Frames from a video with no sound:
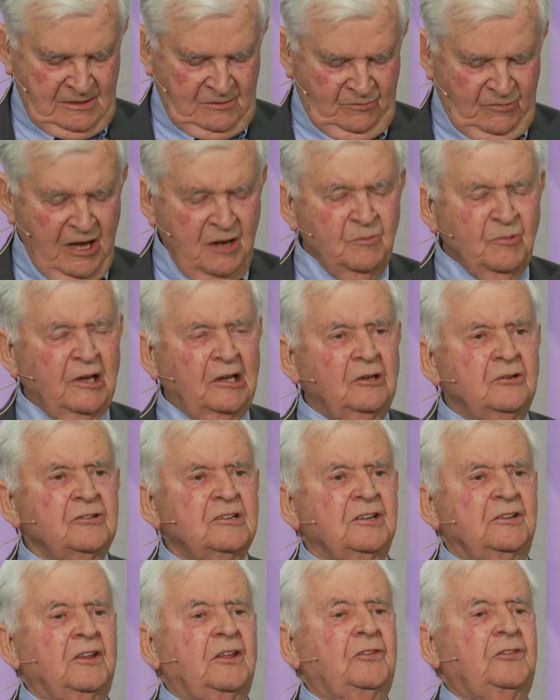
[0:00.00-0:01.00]
When we
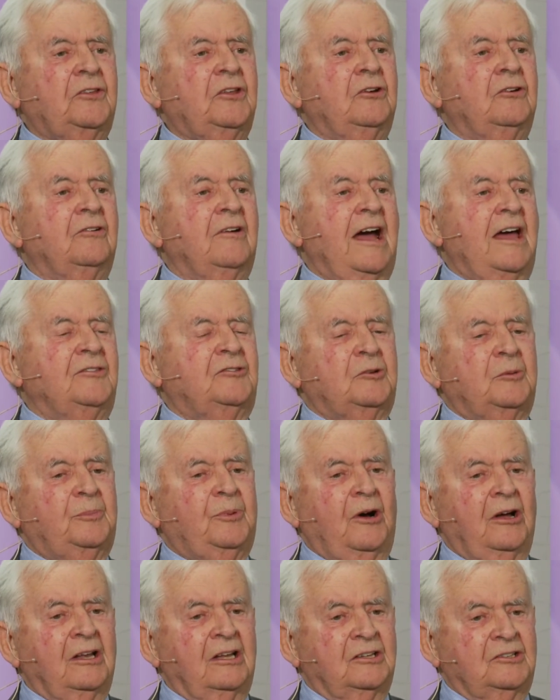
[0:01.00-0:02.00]
look at the
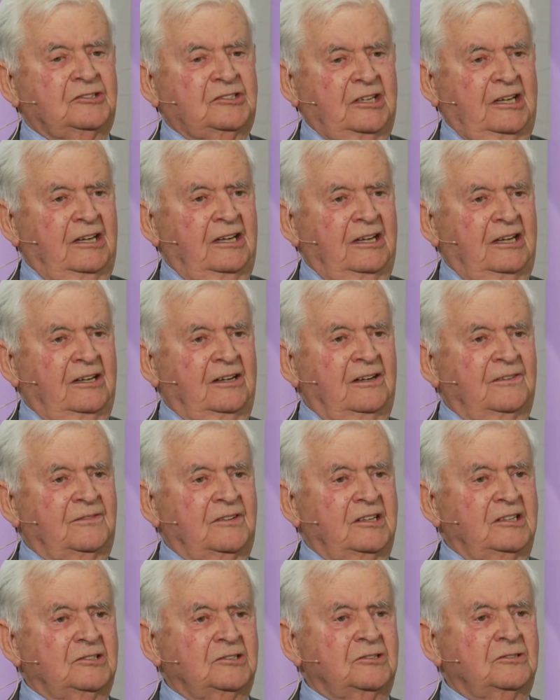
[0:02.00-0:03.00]
theoanthropology of
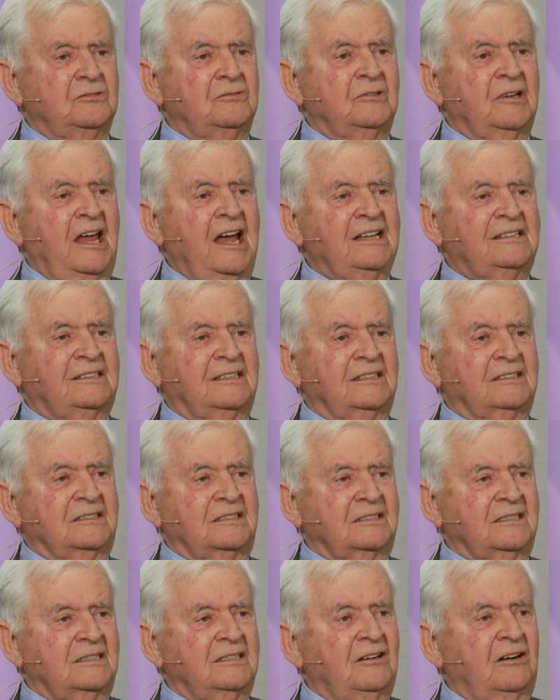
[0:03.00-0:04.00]
these two
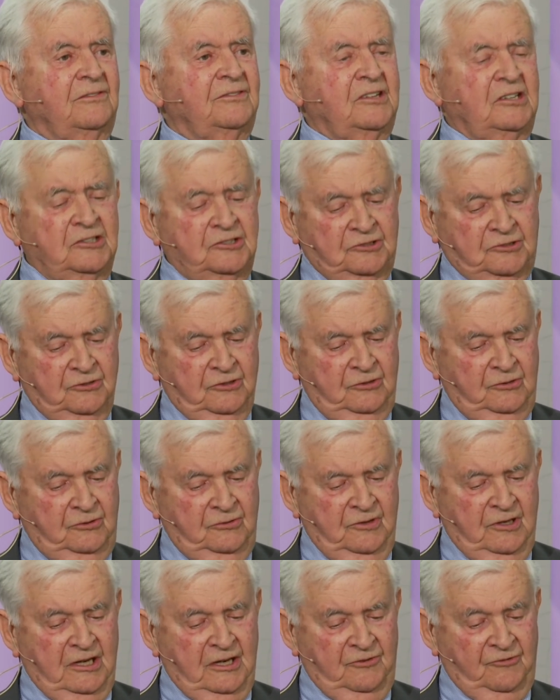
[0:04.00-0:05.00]
letters, of these
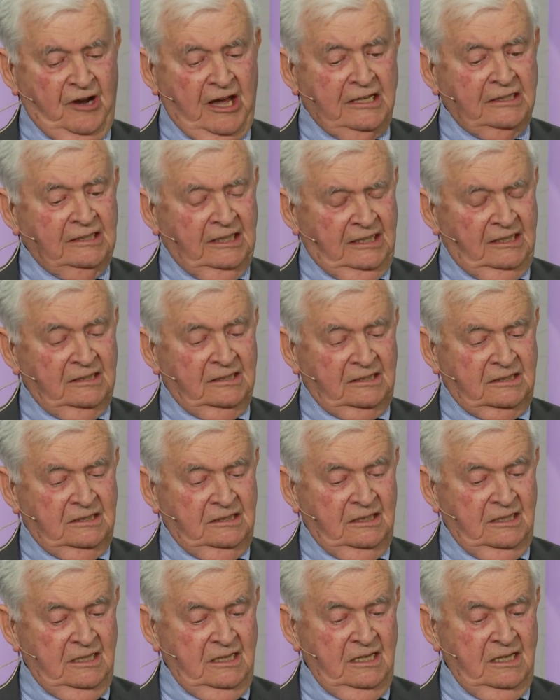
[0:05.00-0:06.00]
two uh, writings,
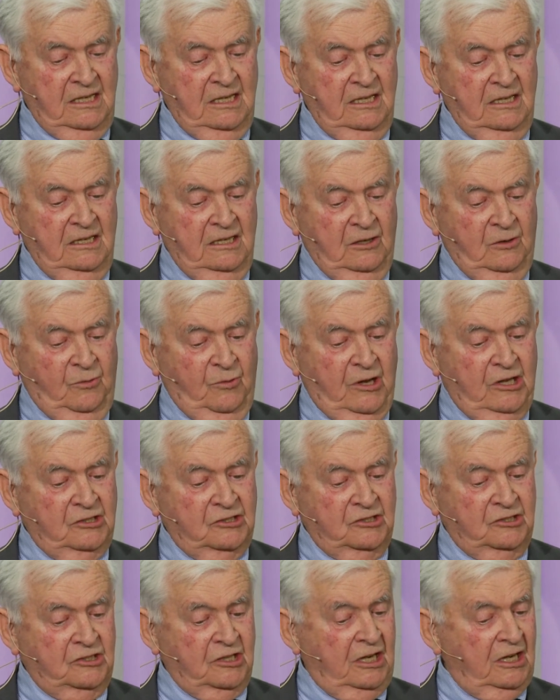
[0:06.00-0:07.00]

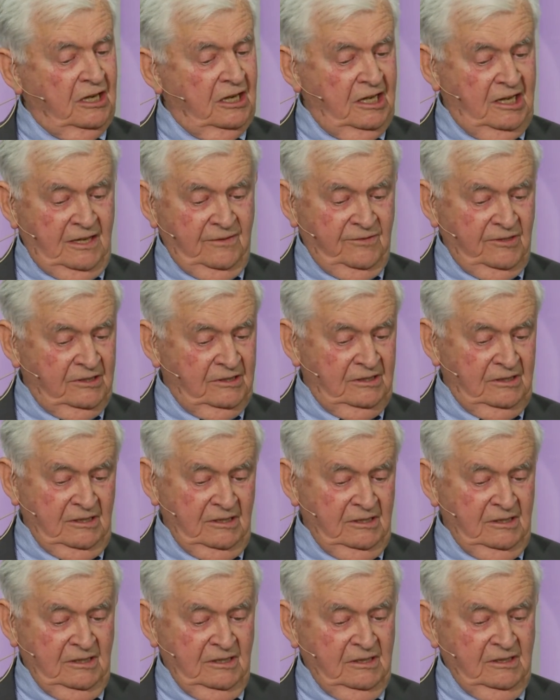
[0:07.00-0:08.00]
which uh, even
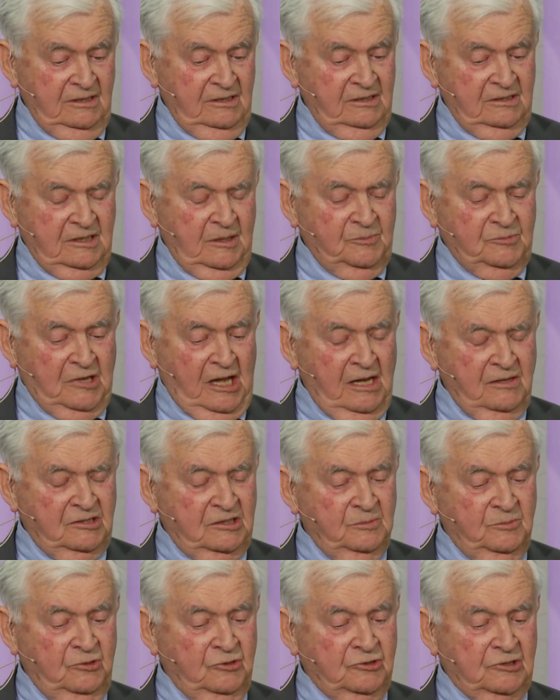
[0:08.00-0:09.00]
sometimes
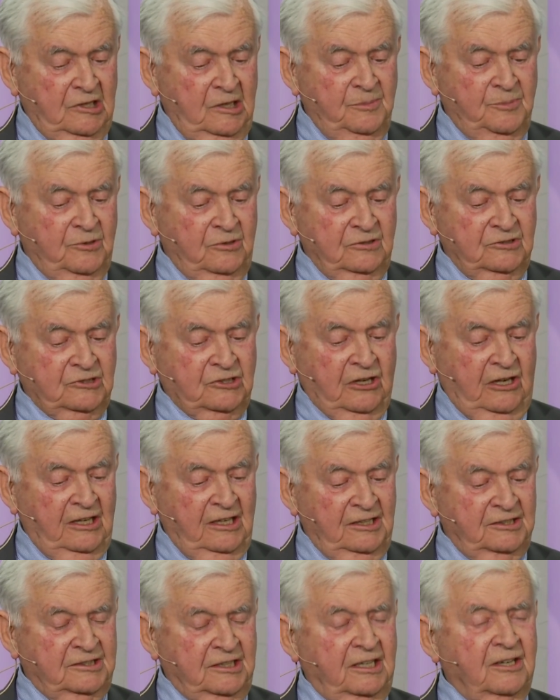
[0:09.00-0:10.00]
the most liberal
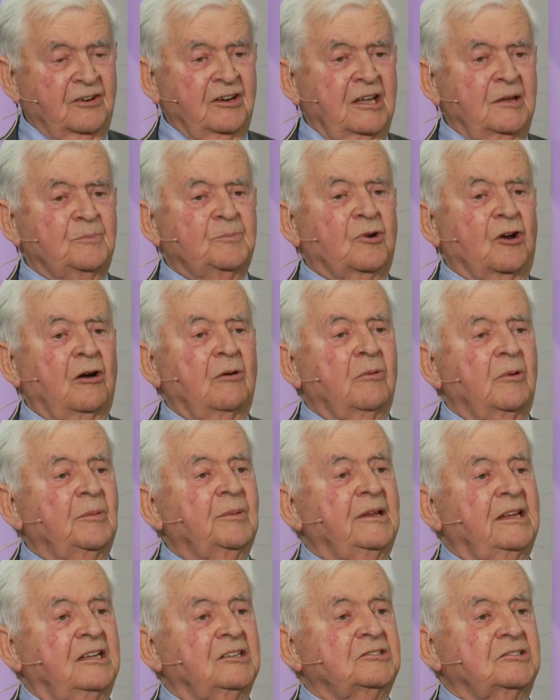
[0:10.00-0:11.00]
scholars agree
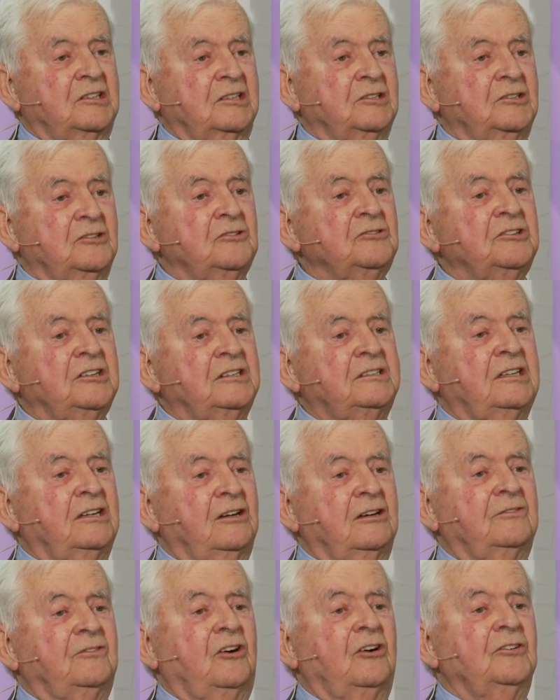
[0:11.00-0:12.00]
probably is a unity
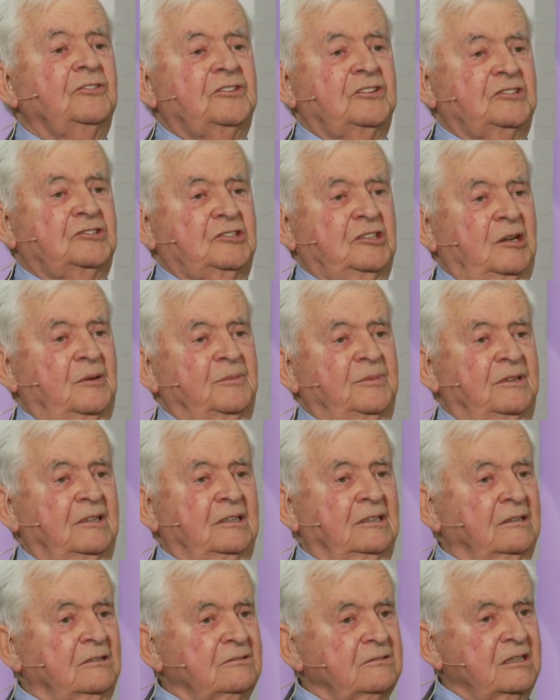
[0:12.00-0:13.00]
of authorship,
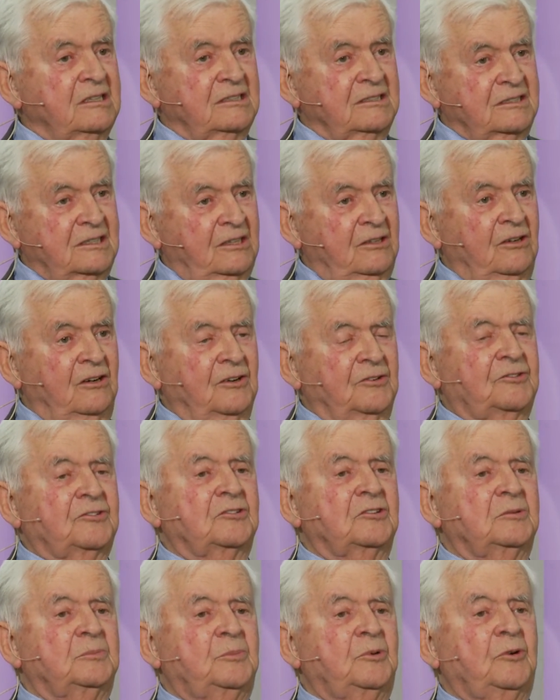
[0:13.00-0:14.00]
that Luke is the
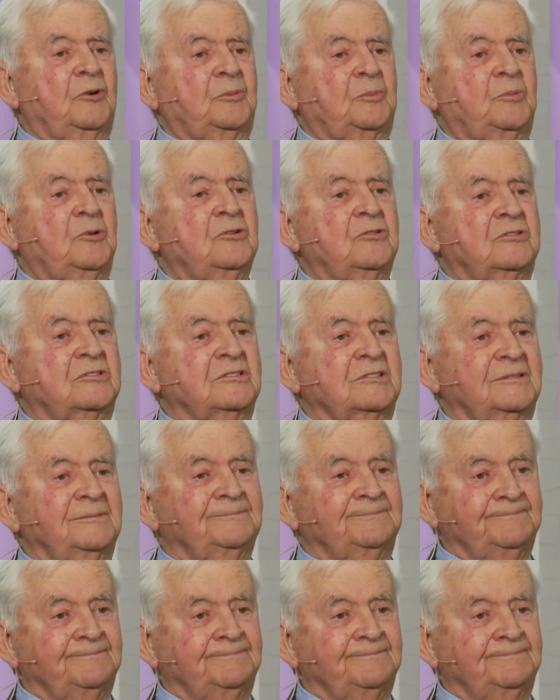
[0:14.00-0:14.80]
author of both books.